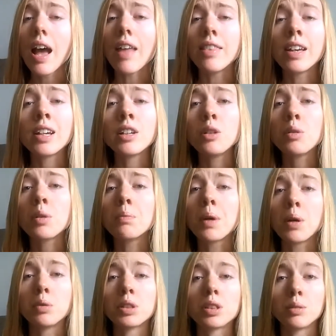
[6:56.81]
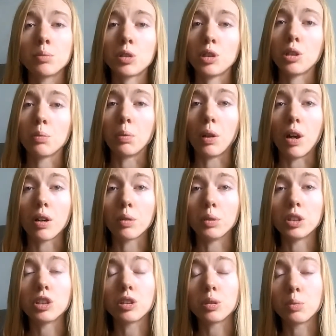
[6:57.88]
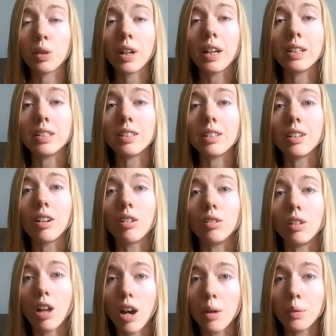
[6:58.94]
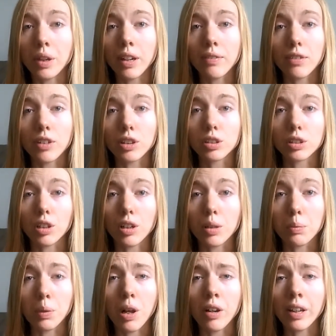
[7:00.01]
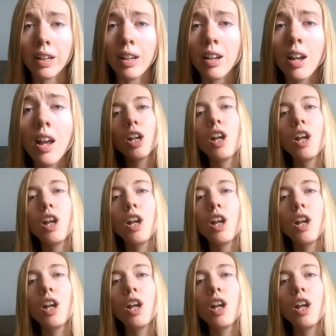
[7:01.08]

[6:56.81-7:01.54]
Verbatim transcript: and then you can post them to your blog, which is what I did a lot when I first started blogging.